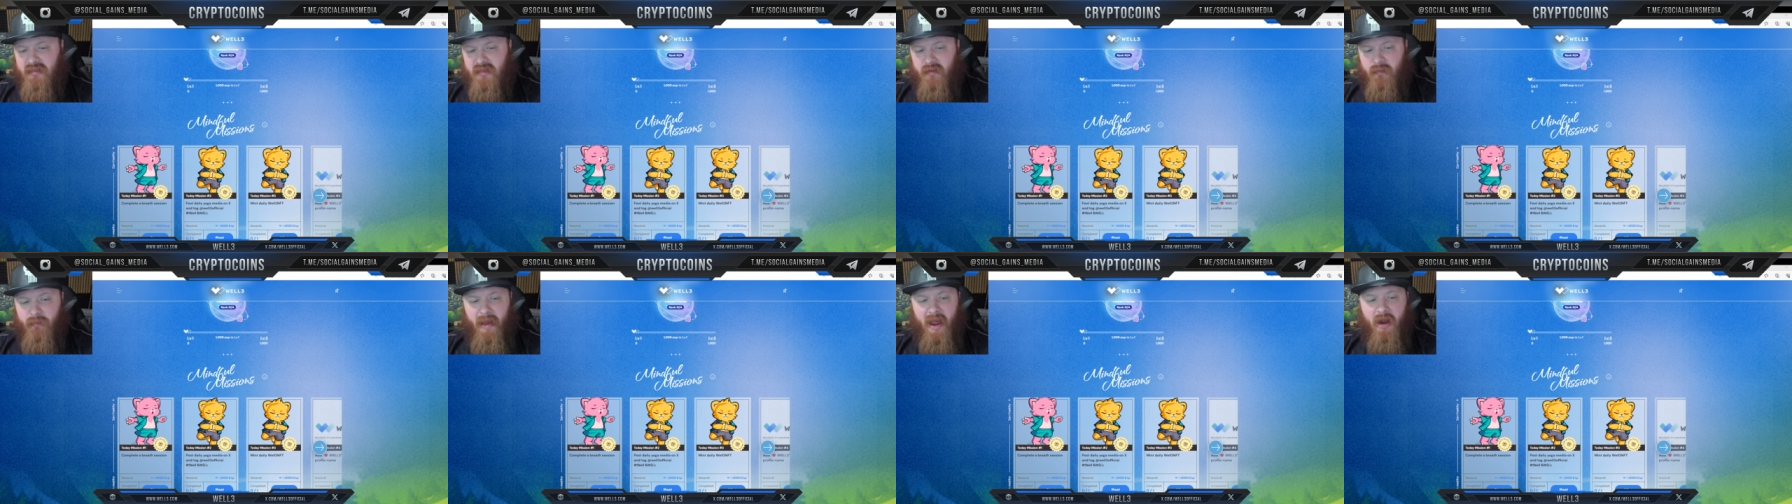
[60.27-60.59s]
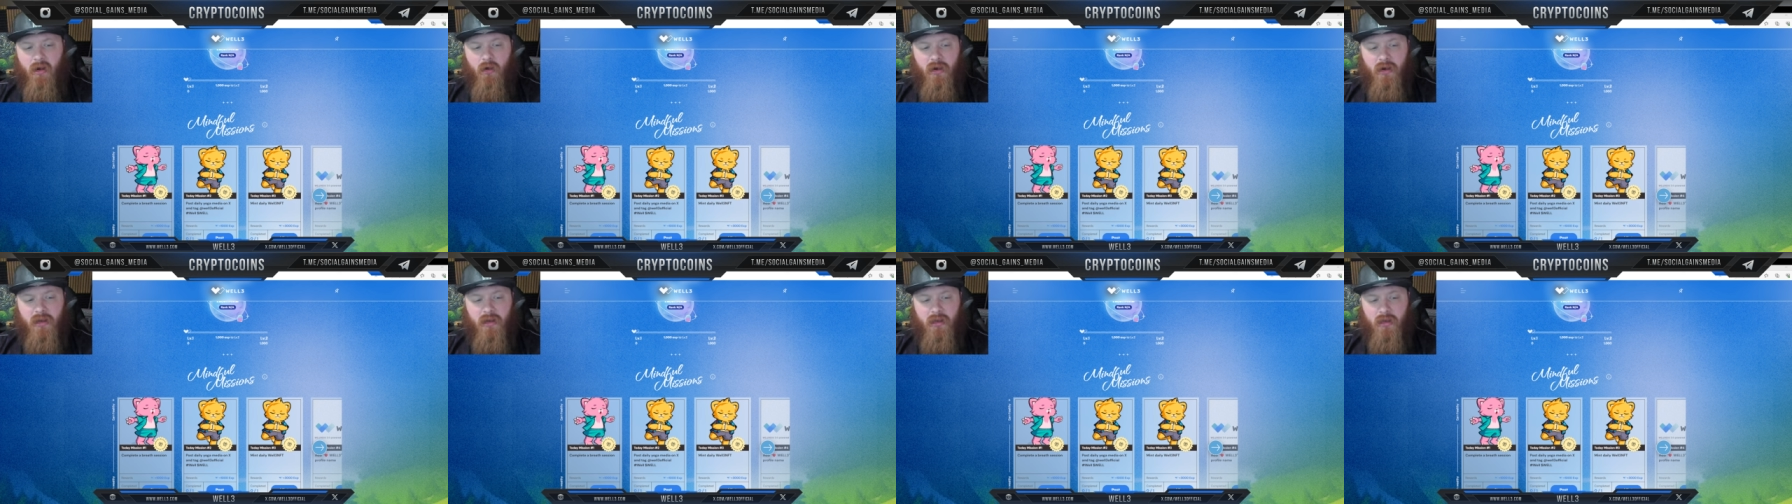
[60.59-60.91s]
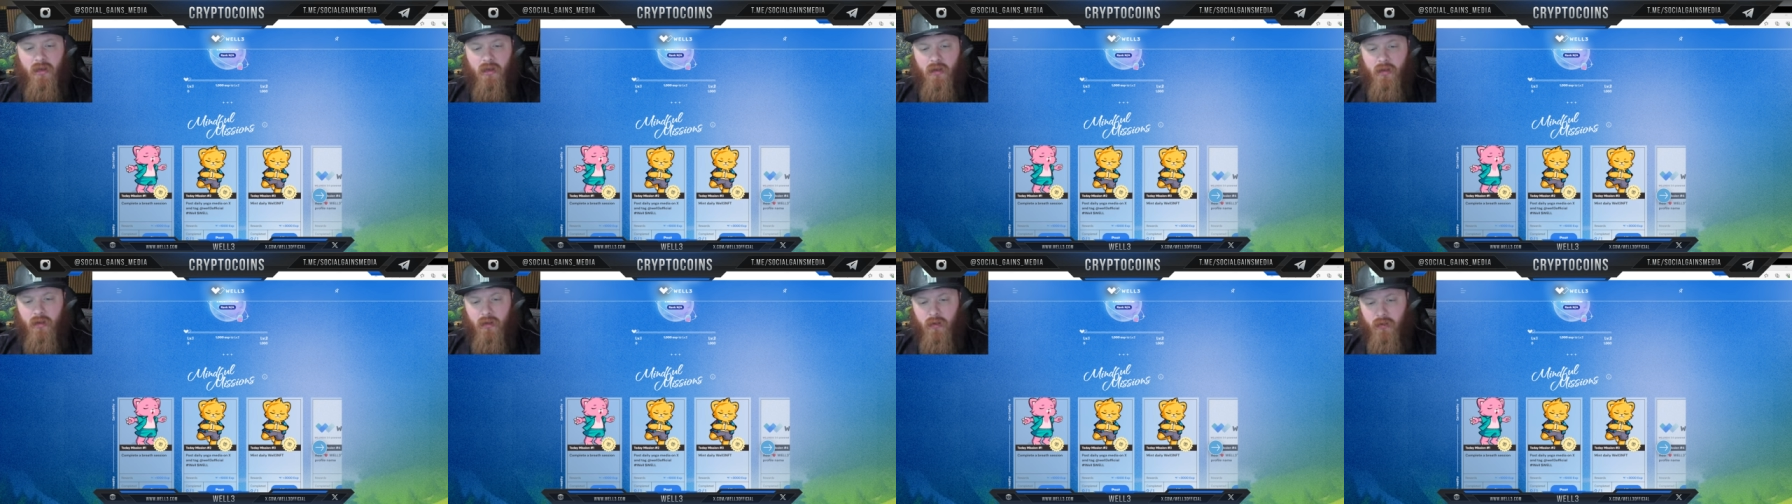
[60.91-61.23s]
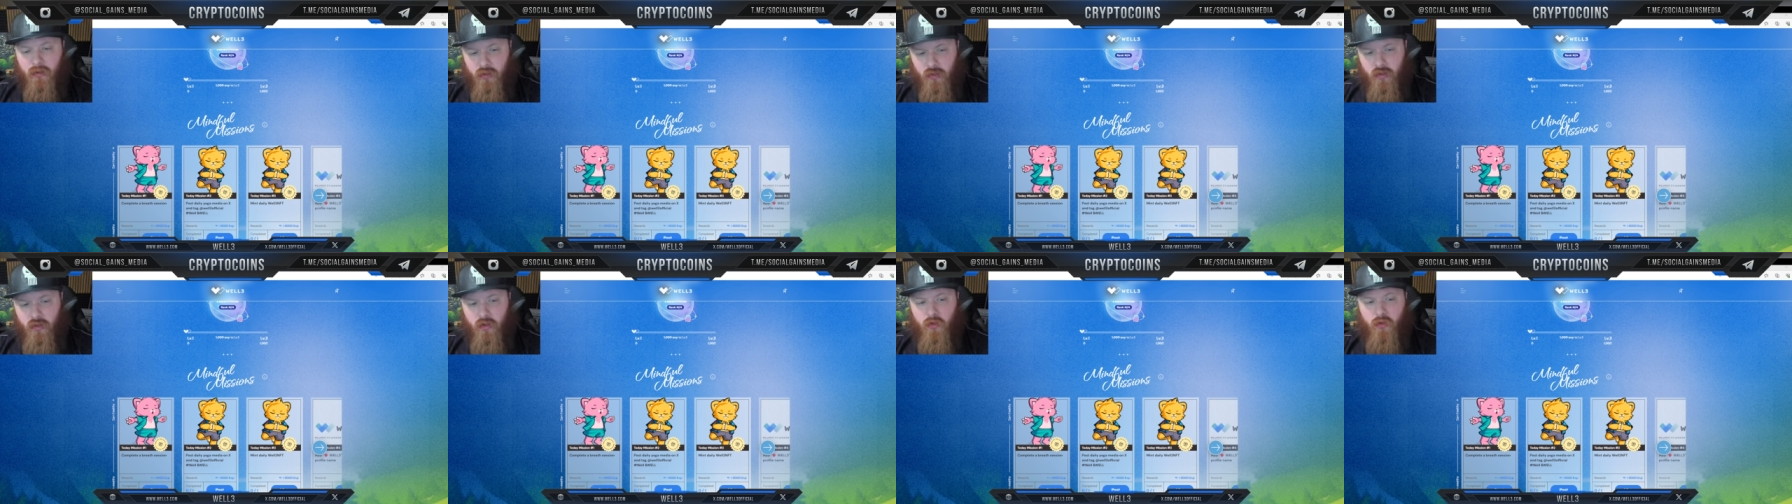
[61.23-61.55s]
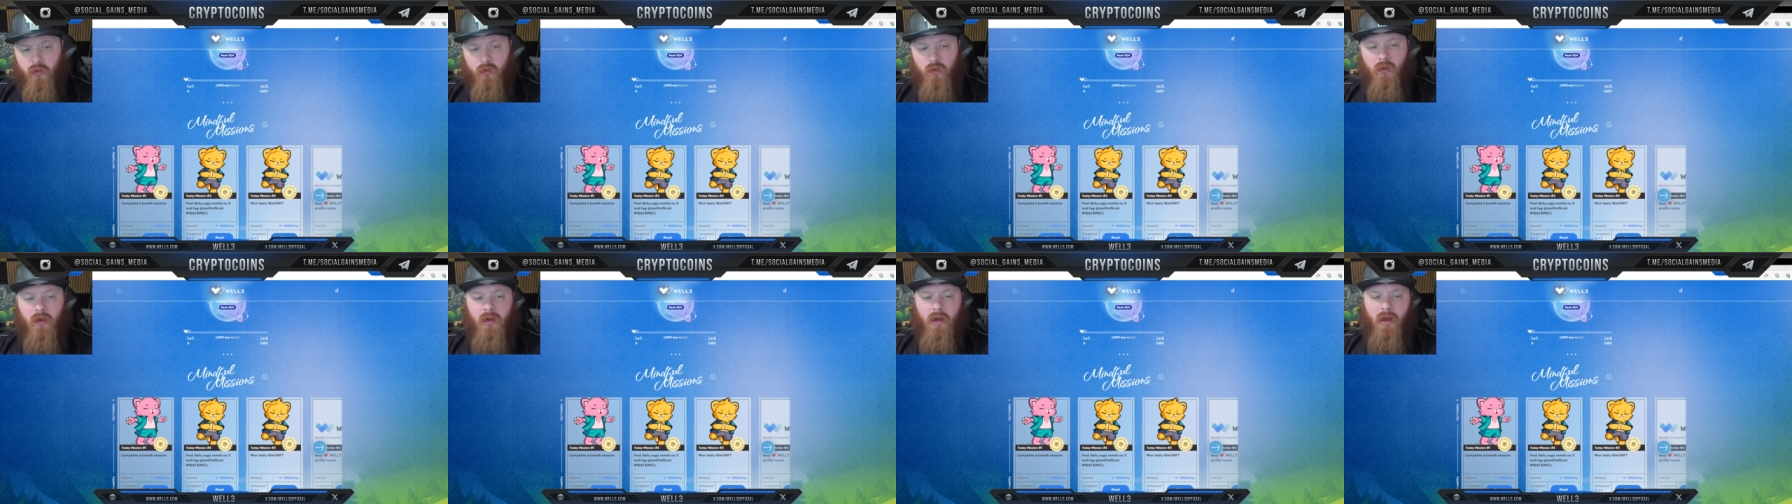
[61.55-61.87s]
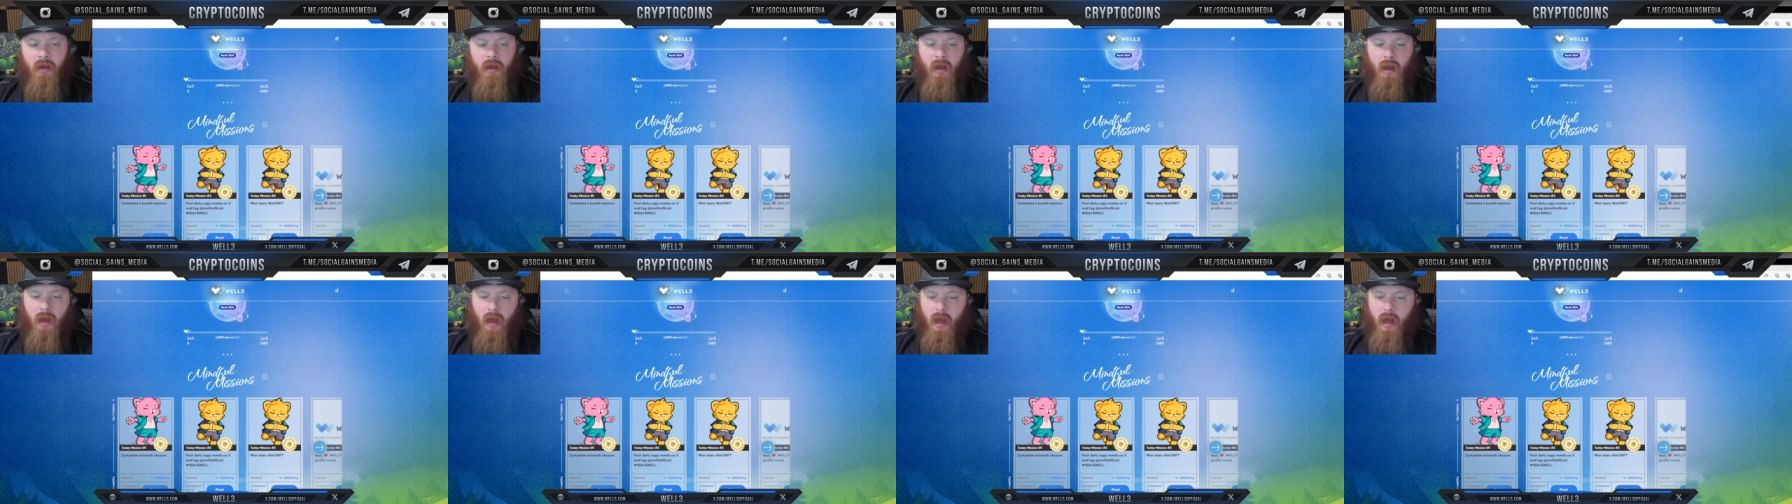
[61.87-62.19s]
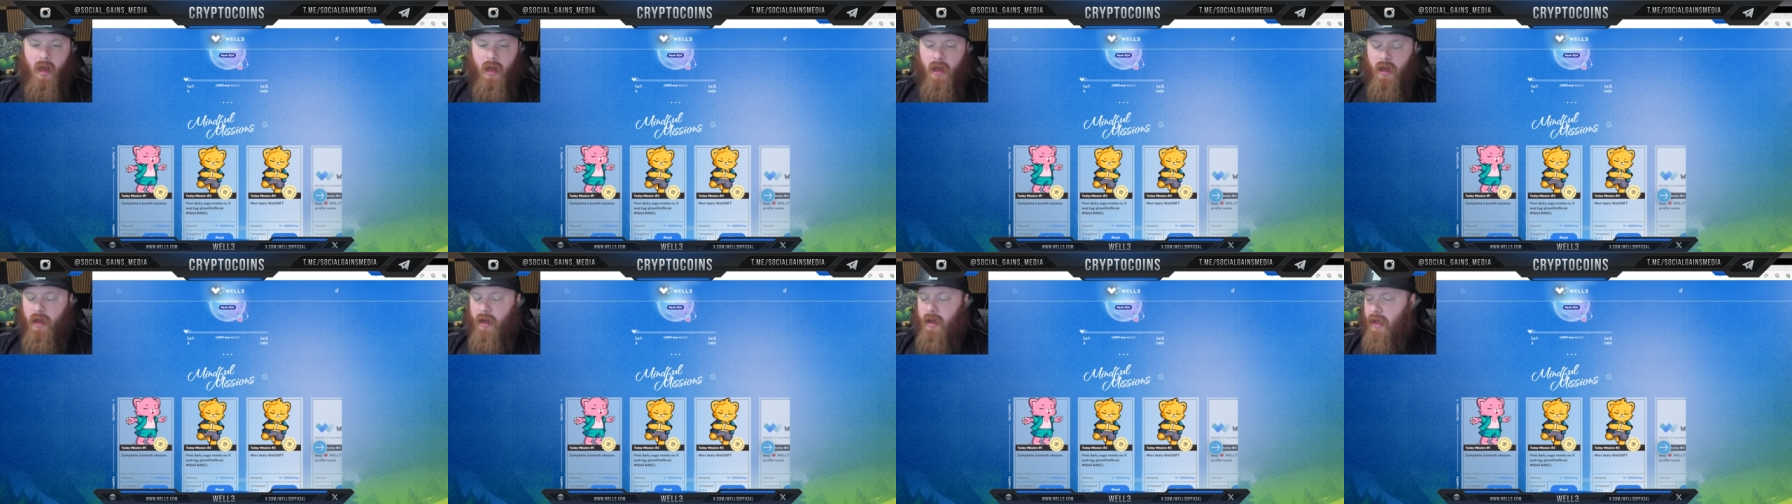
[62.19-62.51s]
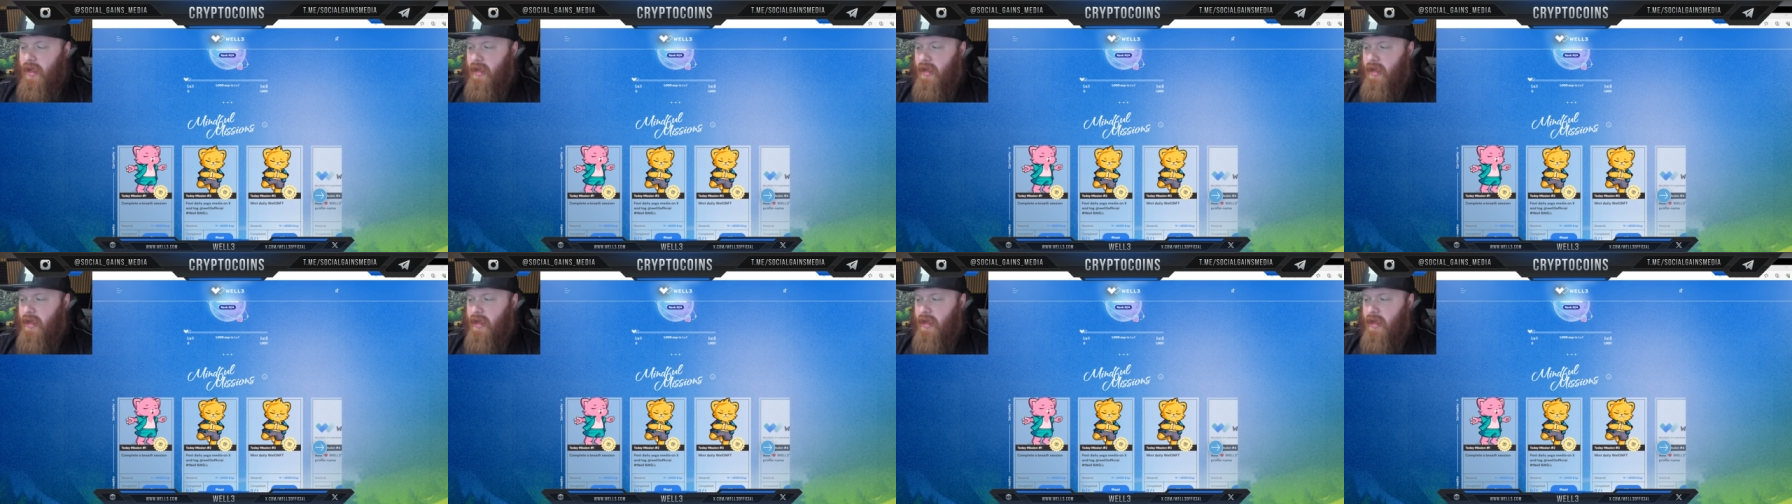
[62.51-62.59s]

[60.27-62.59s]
empowering you uh,